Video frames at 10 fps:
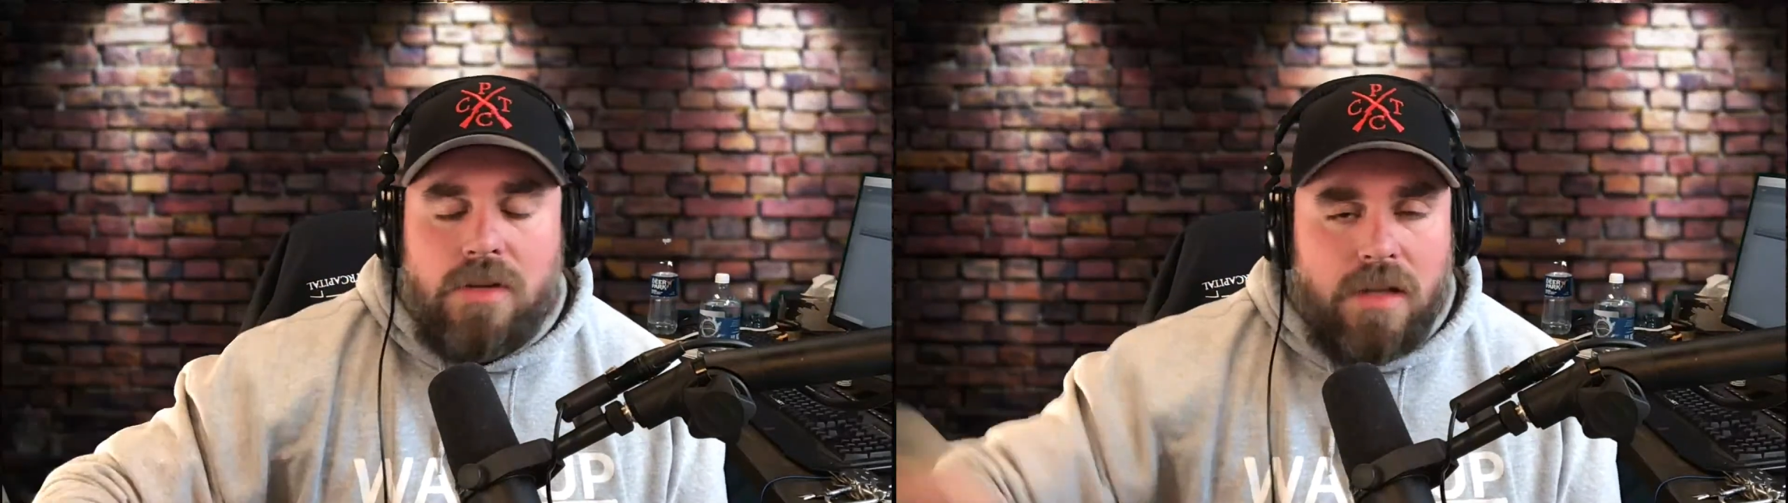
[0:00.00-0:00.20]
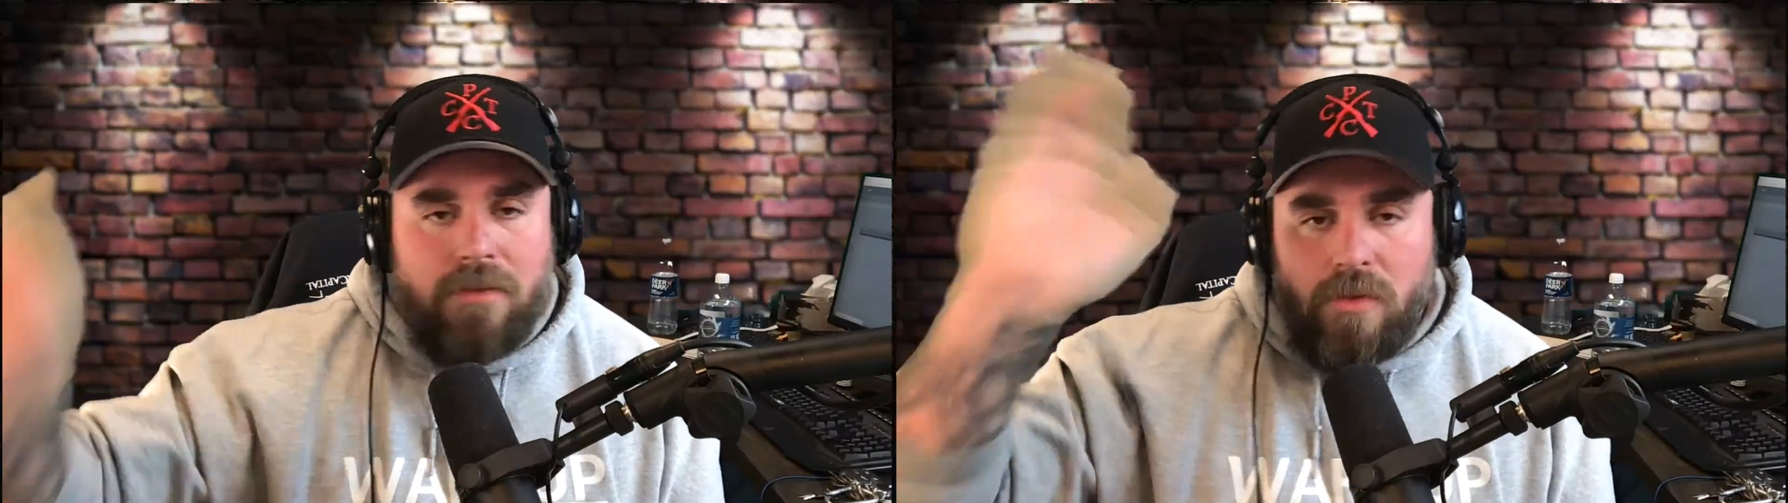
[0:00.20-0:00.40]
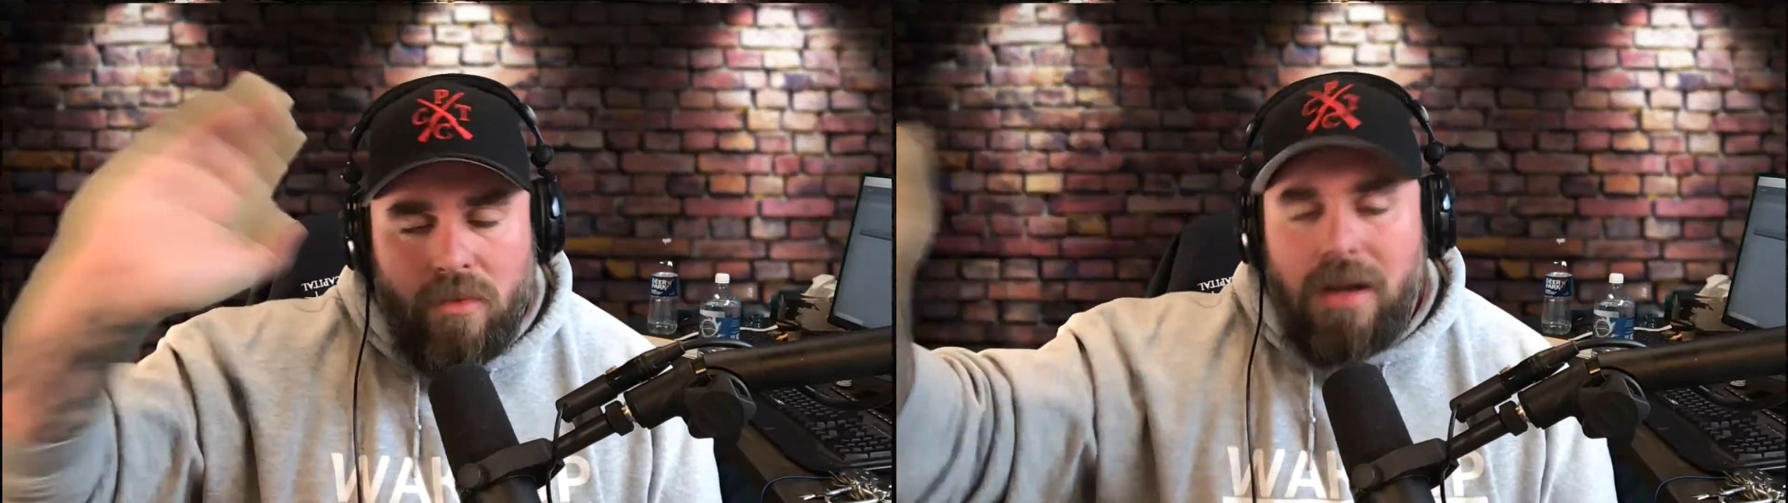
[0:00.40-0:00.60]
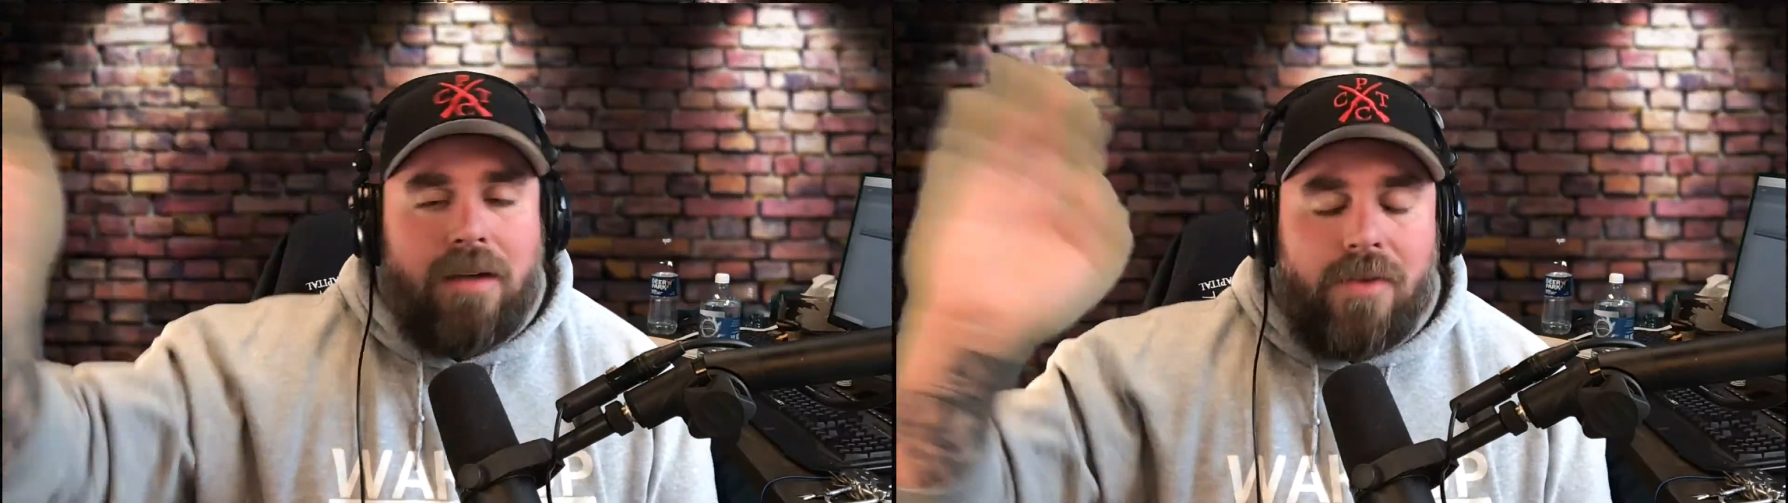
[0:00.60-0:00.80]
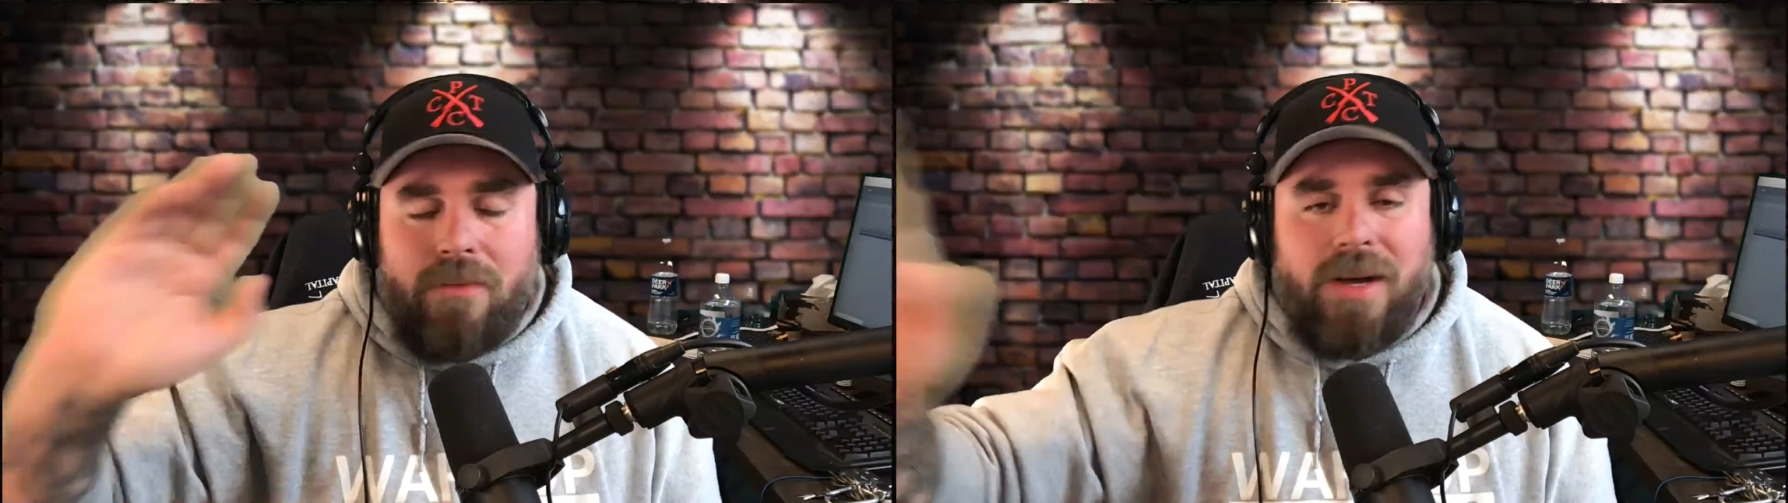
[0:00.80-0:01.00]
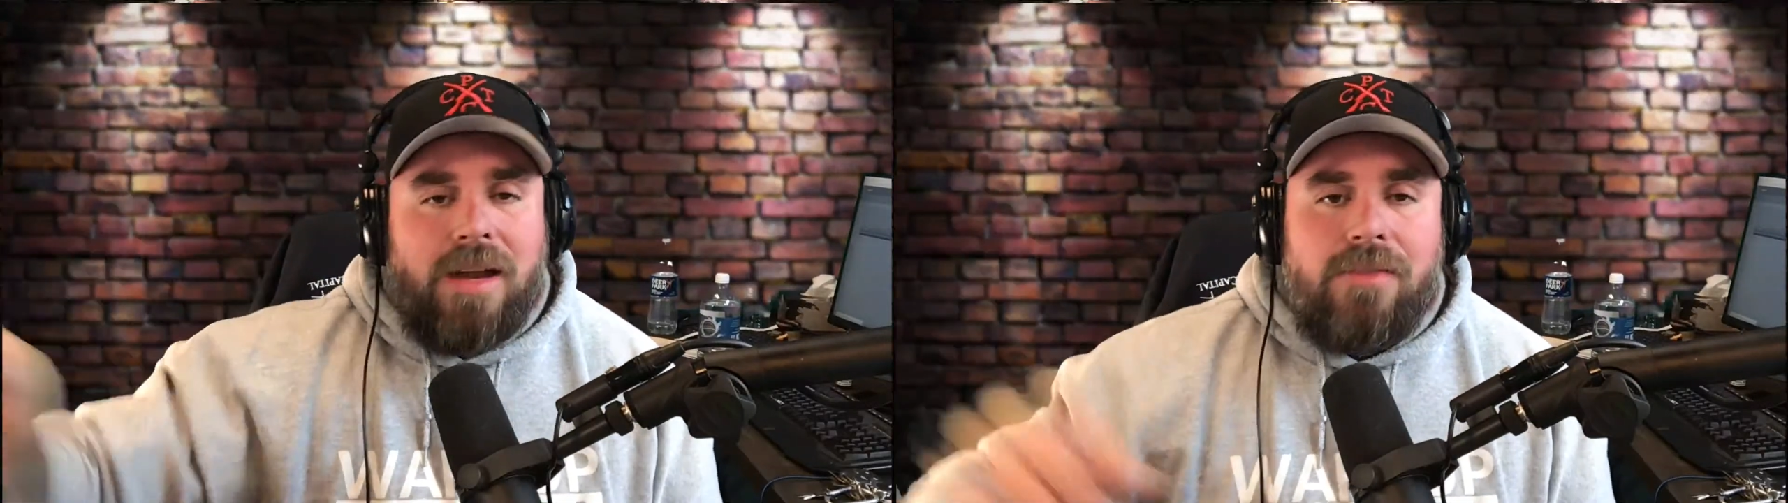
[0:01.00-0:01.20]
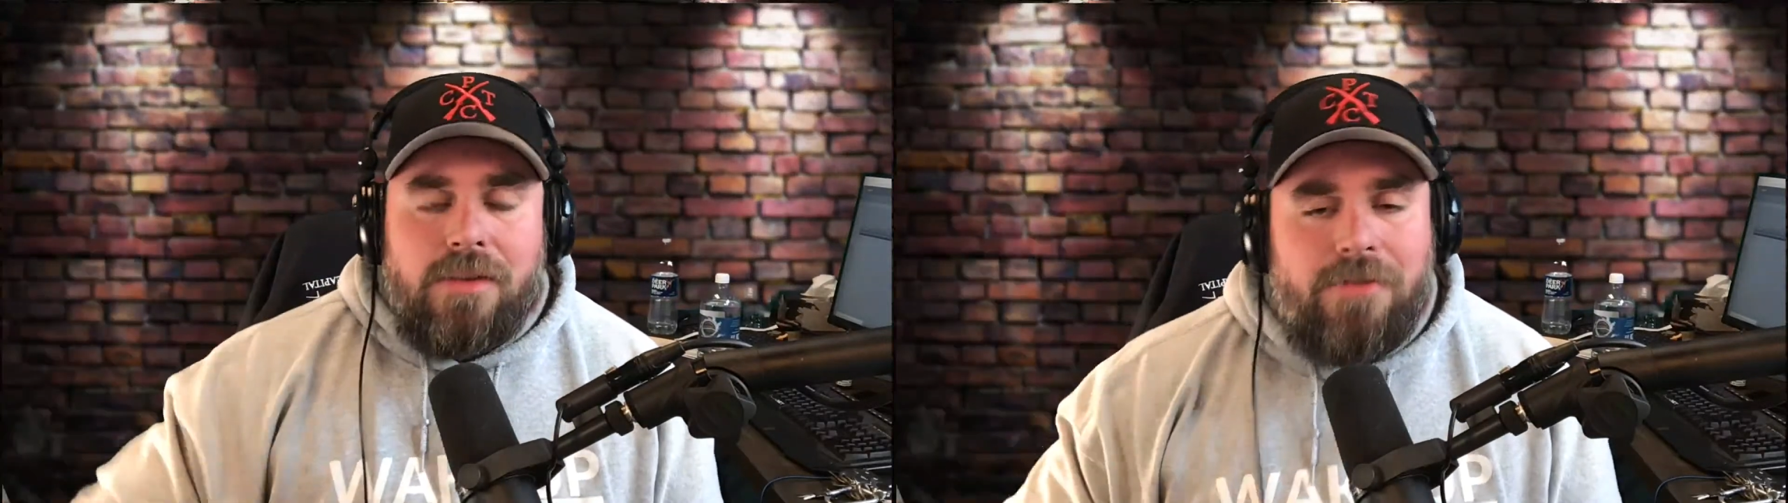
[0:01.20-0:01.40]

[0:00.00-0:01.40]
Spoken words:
to love or whatever the